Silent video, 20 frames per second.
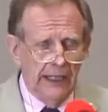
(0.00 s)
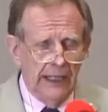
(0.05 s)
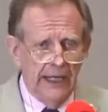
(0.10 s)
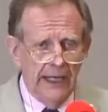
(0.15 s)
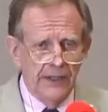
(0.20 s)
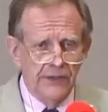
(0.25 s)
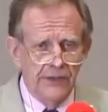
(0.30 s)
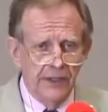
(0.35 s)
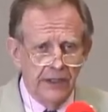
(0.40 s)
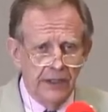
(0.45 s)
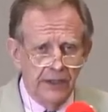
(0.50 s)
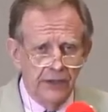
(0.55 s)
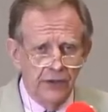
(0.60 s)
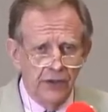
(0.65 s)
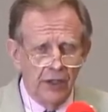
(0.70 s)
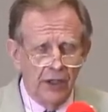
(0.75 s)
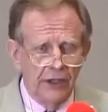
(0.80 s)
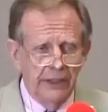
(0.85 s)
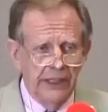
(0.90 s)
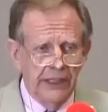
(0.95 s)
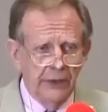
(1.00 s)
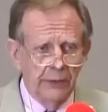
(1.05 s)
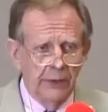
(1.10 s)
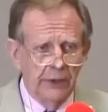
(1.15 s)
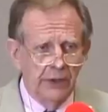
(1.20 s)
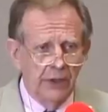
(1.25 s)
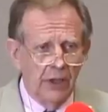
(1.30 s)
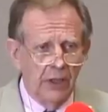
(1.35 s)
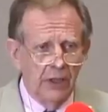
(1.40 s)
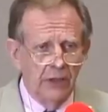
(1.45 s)
as in John
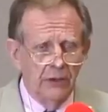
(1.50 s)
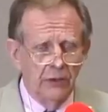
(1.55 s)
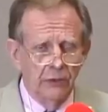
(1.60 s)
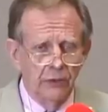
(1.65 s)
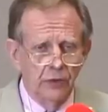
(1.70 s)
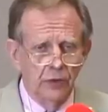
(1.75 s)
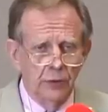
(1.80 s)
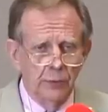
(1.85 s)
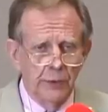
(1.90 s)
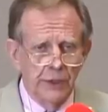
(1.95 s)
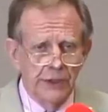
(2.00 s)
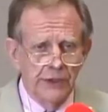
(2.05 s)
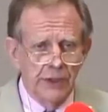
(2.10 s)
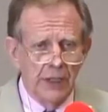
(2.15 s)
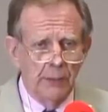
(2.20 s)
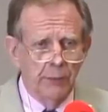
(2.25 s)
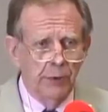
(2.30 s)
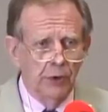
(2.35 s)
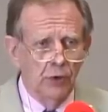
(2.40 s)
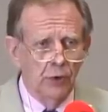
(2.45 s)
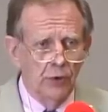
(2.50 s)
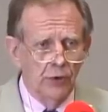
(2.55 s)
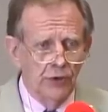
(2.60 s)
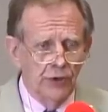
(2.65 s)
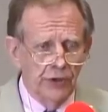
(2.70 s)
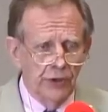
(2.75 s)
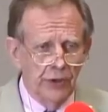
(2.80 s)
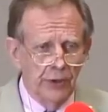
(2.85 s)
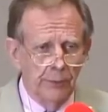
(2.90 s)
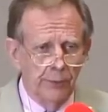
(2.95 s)
Henry Cardinal Newman's
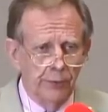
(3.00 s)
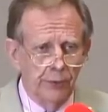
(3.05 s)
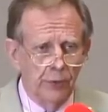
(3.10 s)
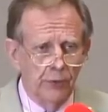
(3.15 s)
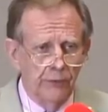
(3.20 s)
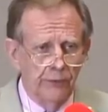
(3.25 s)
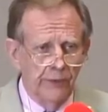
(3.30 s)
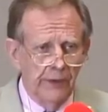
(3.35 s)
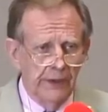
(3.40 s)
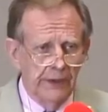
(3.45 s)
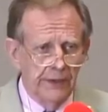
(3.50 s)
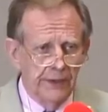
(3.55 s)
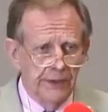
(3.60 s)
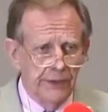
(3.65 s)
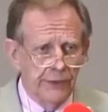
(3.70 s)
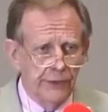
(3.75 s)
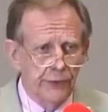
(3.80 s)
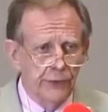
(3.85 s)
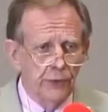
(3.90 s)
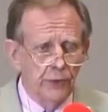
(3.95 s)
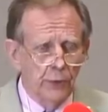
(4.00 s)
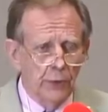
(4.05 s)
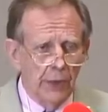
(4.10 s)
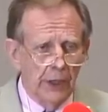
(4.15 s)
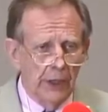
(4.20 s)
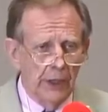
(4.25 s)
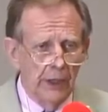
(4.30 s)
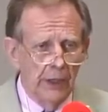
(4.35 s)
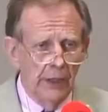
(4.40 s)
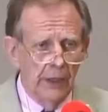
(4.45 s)
Apologia Pro Vita
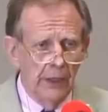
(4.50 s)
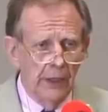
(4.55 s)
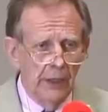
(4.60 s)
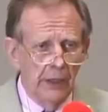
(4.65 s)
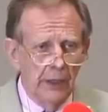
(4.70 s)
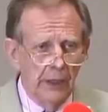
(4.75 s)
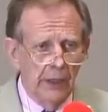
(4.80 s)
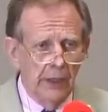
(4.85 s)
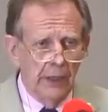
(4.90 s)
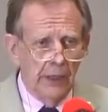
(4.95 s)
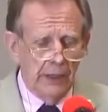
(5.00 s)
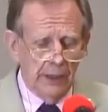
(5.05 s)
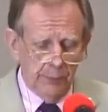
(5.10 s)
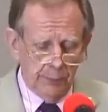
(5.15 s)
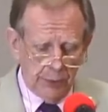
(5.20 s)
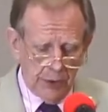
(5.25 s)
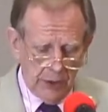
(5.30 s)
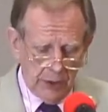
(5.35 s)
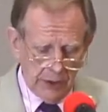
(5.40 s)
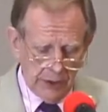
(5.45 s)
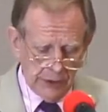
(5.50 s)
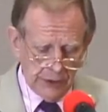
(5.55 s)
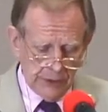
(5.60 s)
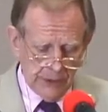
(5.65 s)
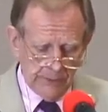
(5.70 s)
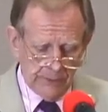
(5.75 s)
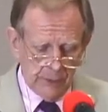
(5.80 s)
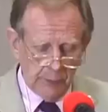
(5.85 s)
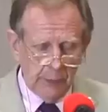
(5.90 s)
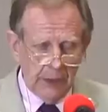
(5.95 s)
Sua,
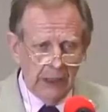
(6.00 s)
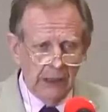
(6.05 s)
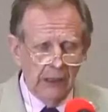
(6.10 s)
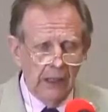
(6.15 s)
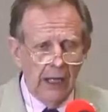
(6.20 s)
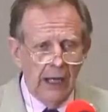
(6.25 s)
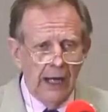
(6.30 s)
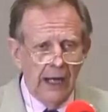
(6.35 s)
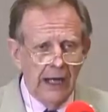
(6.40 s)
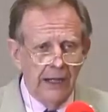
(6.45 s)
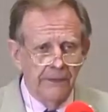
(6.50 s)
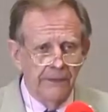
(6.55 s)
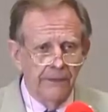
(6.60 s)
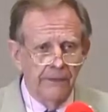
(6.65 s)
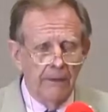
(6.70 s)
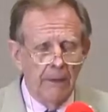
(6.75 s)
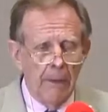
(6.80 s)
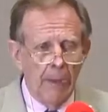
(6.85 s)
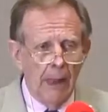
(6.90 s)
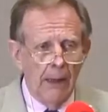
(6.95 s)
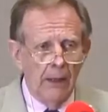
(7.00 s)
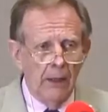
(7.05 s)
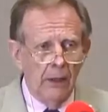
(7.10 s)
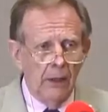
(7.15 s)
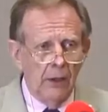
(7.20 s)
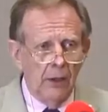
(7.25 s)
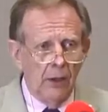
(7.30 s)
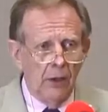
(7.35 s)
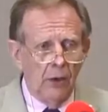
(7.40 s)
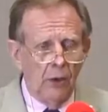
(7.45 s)
Apology for My Life,
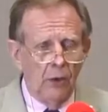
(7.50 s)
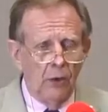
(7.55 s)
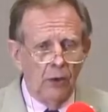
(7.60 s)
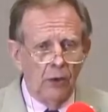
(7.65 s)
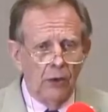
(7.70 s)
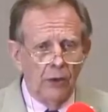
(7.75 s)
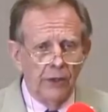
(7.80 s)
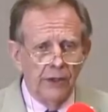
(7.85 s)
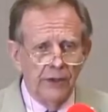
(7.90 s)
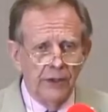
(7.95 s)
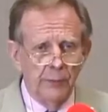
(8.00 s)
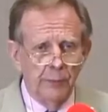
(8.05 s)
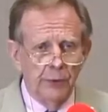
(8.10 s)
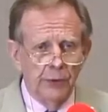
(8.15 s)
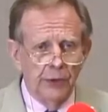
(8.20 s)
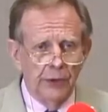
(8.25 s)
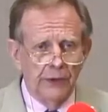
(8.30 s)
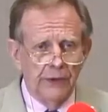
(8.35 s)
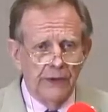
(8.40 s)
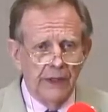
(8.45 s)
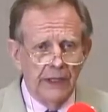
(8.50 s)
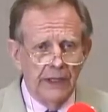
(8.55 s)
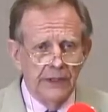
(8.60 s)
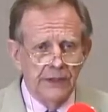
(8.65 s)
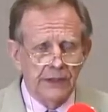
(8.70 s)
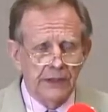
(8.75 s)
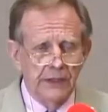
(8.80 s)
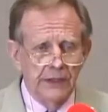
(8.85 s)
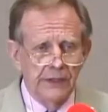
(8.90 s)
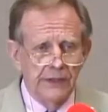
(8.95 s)
or in the book that
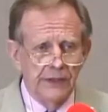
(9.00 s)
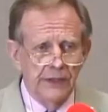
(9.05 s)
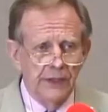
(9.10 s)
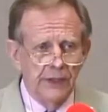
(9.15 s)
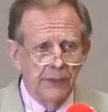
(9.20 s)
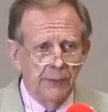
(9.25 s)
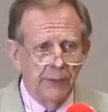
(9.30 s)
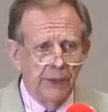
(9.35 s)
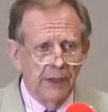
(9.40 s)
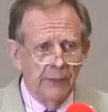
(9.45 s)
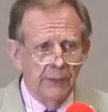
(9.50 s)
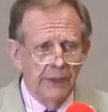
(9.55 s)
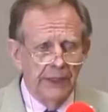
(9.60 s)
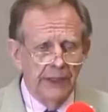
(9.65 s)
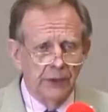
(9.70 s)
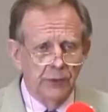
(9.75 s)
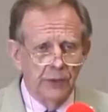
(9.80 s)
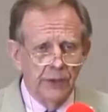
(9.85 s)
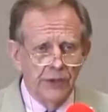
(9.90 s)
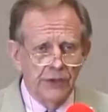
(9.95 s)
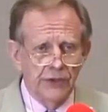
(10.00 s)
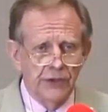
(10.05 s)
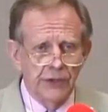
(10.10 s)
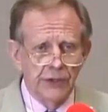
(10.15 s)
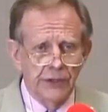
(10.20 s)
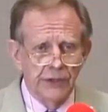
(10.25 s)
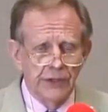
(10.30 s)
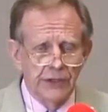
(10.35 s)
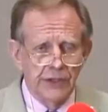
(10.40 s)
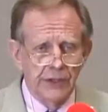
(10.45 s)
is considered by many
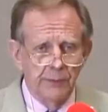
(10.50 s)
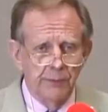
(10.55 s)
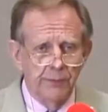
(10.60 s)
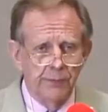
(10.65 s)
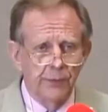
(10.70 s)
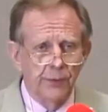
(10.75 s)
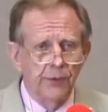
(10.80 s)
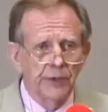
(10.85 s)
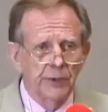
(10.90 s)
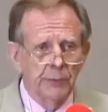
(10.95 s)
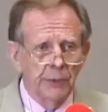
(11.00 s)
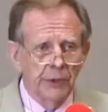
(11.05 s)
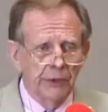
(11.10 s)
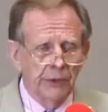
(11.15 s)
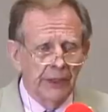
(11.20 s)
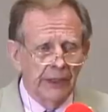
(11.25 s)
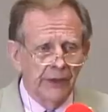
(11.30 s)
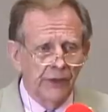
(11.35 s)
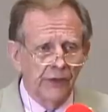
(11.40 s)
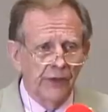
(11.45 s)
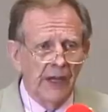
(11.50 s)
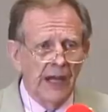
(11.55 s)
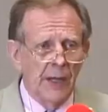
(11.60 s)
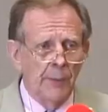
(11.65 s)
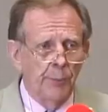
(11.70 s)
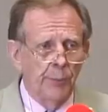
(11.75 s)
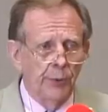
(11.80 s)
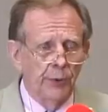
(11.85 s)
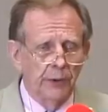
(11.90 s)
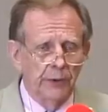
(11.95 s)
Christians the premier
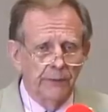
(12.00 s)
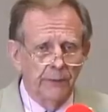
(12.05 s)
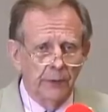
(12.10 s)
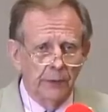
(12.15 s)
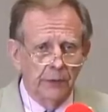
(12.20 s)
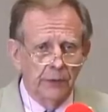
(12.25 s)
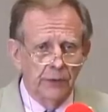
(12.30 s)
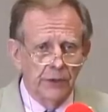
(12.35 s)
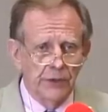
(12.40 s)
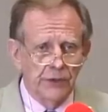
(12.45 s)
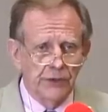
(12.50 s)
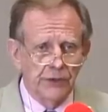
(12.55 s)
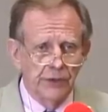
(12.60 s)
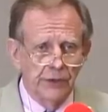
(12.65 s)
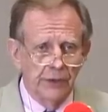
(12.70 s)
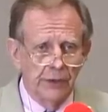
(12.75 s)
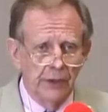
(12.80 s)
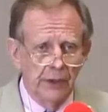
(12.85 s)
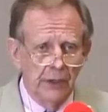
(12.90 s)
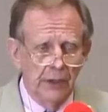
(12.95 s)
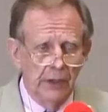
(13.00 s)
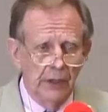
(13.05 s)
example of a Christian